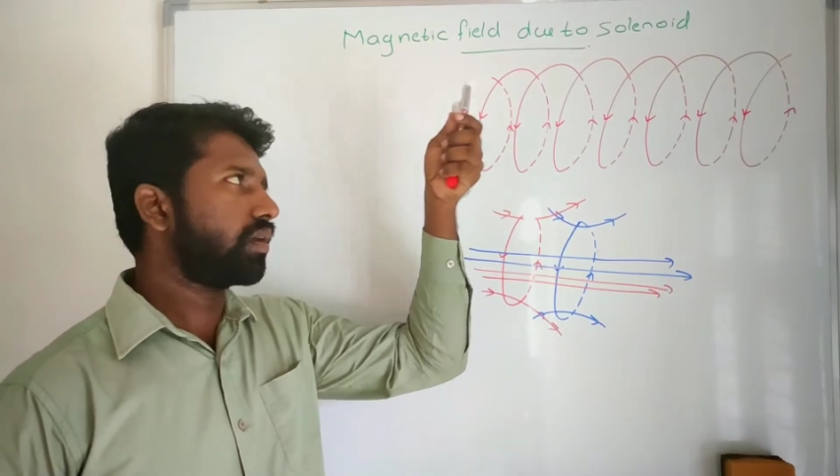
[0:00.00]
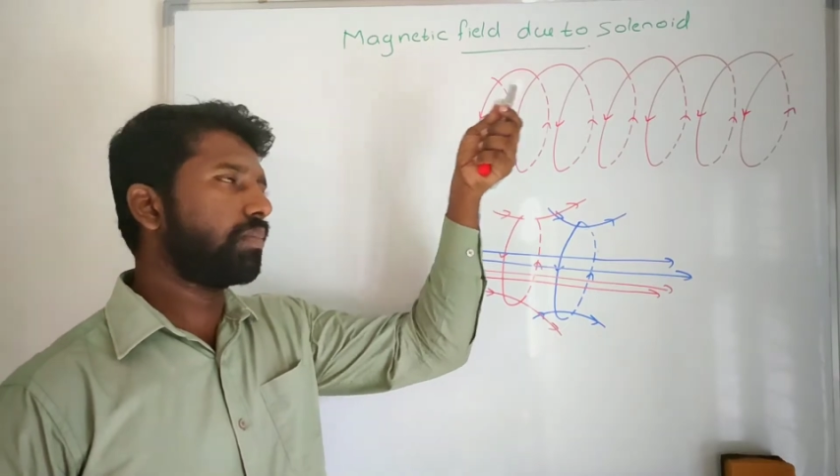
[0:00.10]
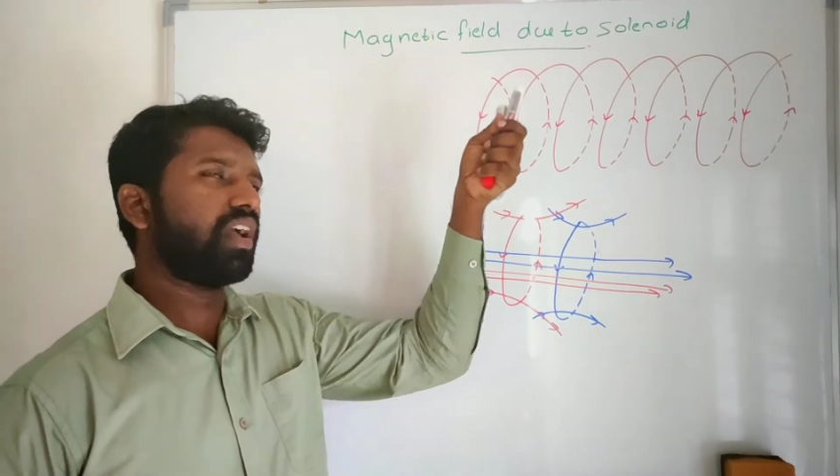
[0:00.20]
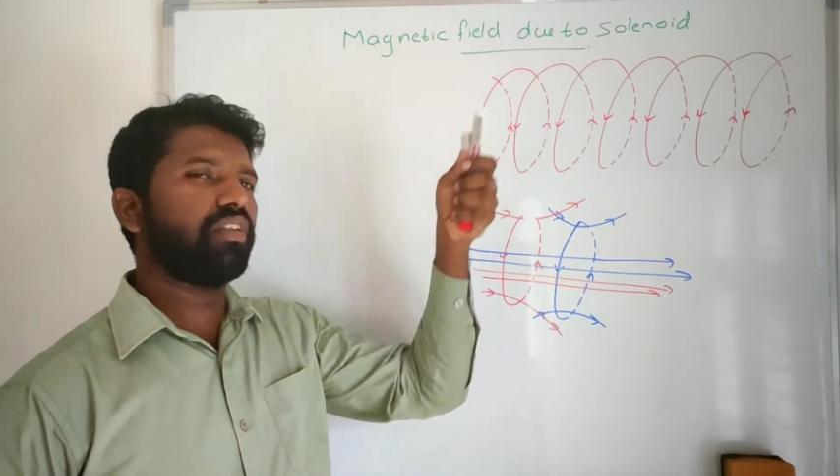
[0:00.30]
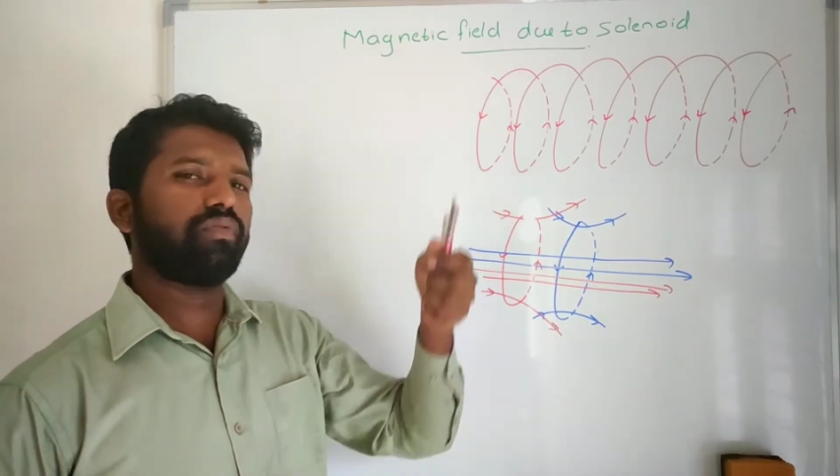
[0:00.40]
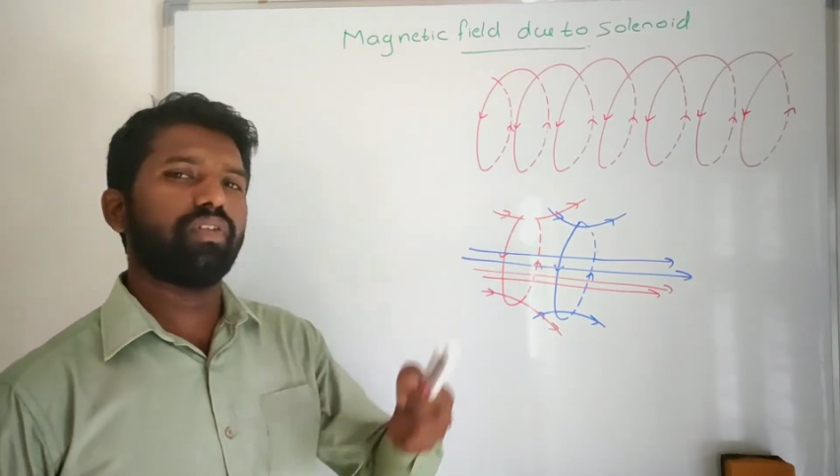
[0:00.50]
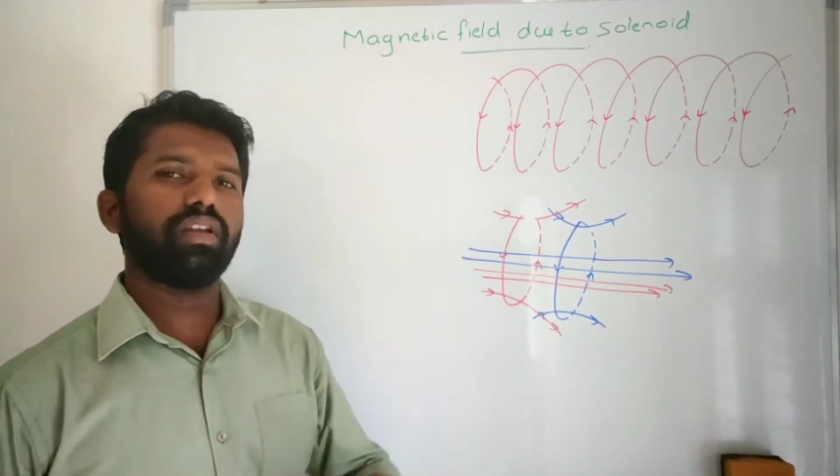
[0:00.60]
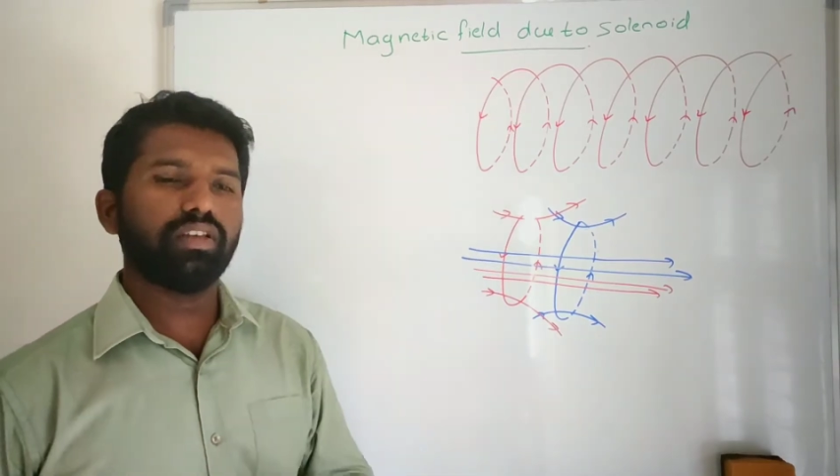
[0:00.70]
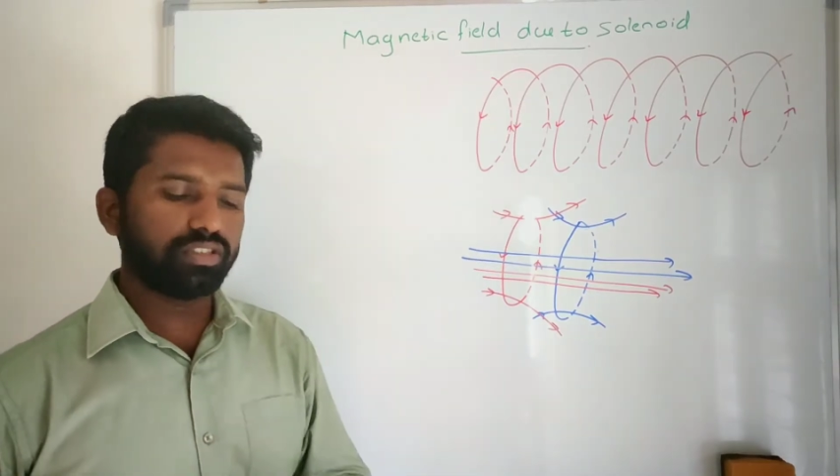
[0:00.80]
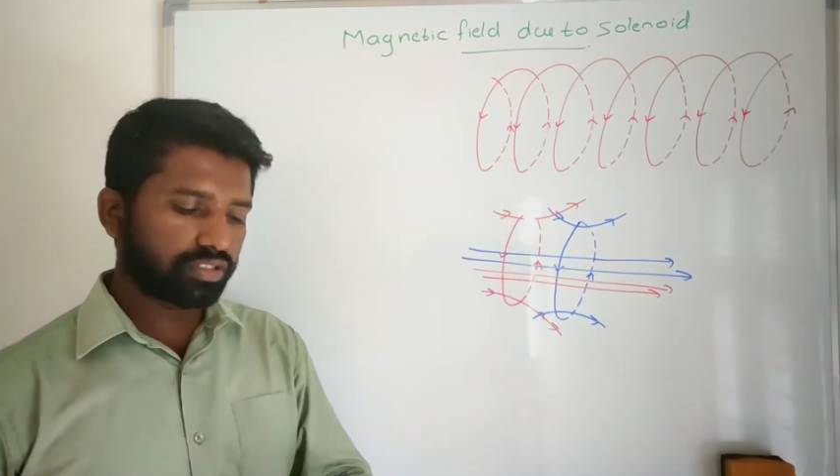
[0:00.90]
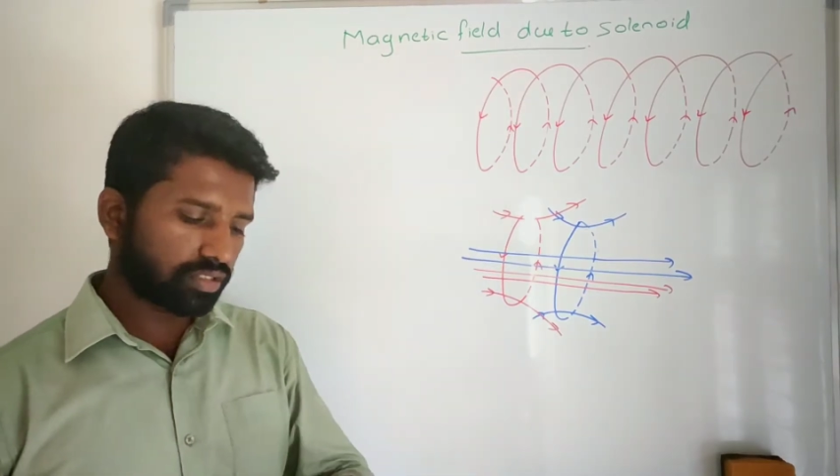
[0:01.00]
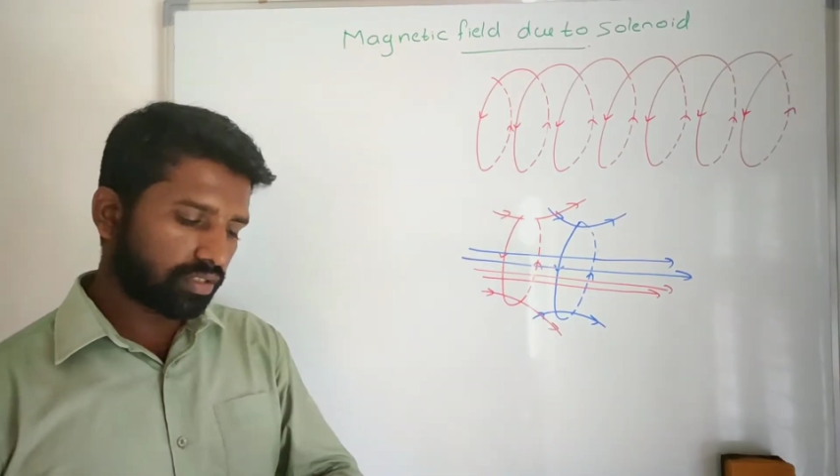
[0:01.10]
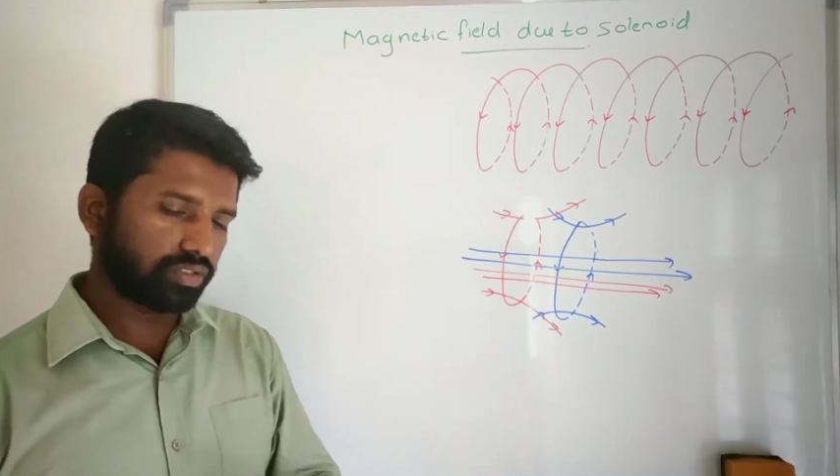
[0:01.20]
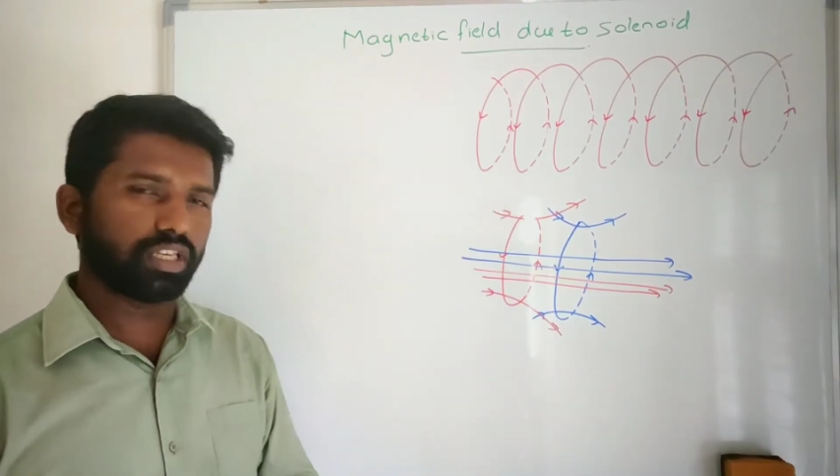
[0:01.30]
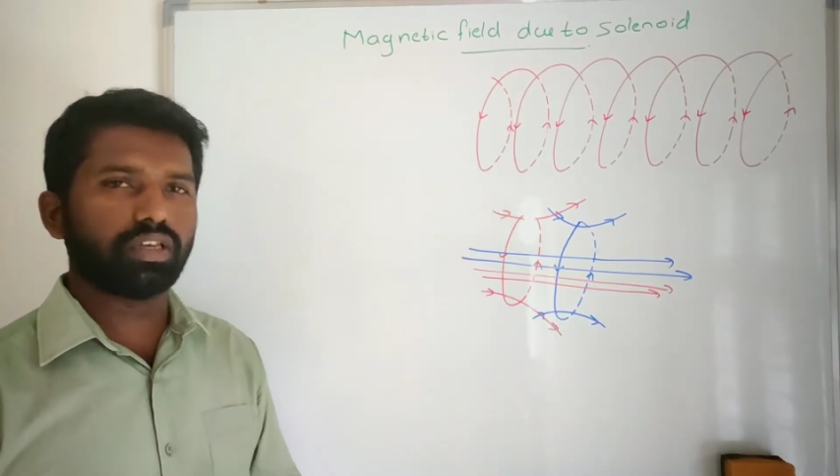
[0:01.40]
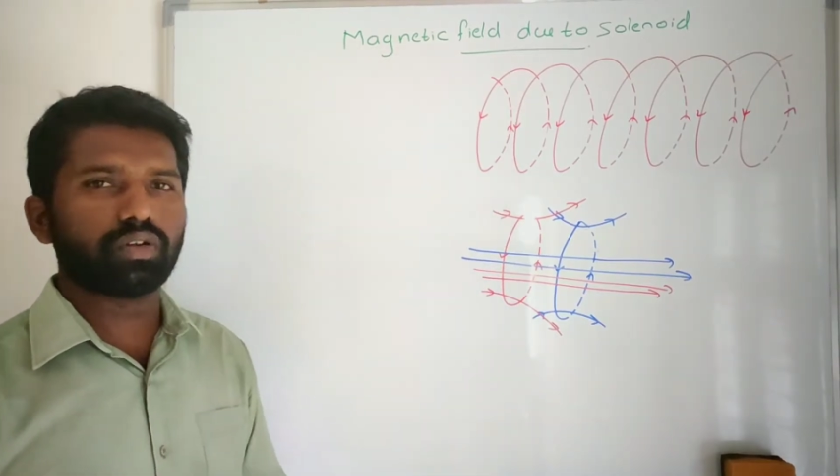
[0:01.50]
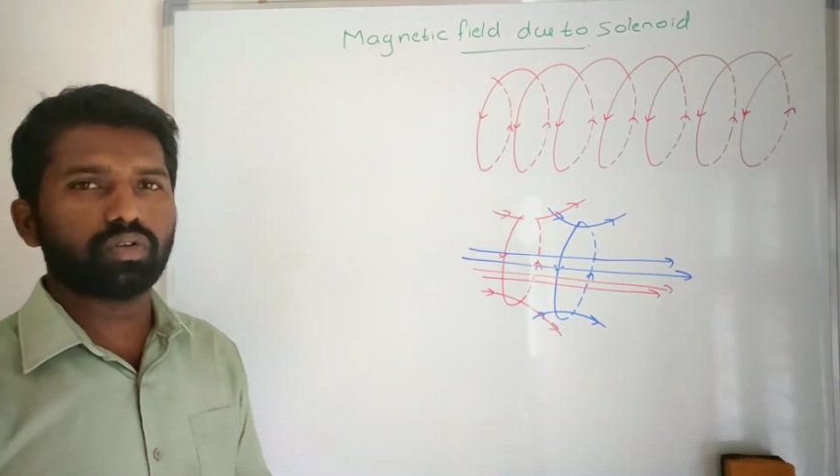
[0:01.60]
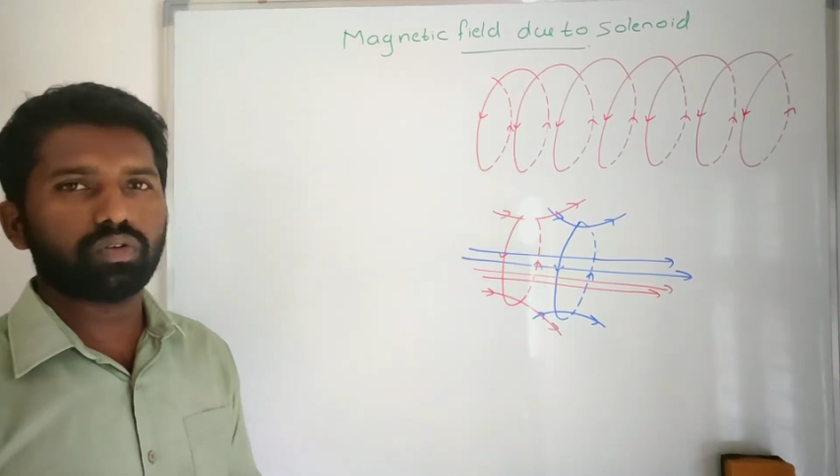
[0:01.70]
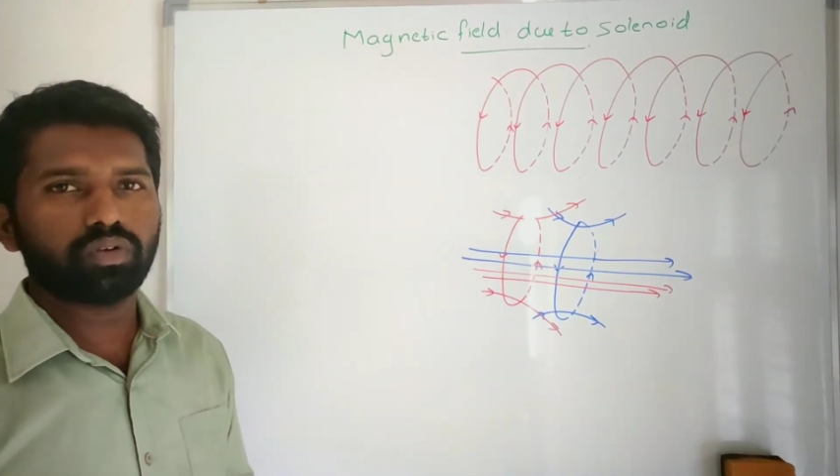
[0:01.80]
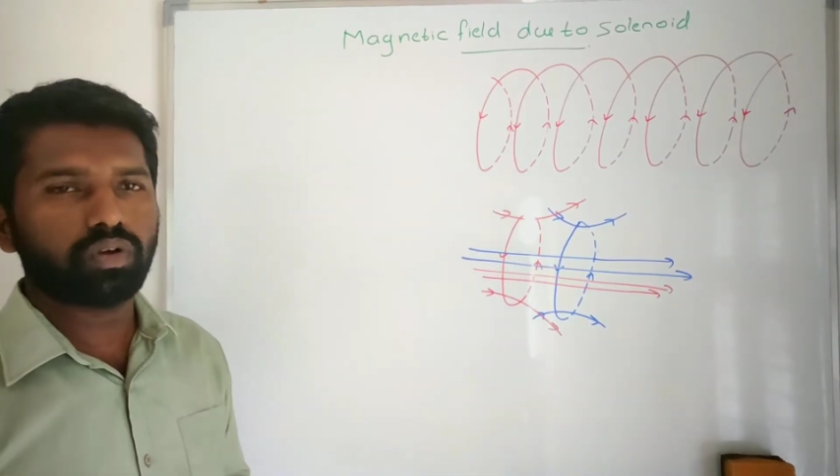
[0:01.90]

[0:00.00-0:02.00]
the magnetic field is 0.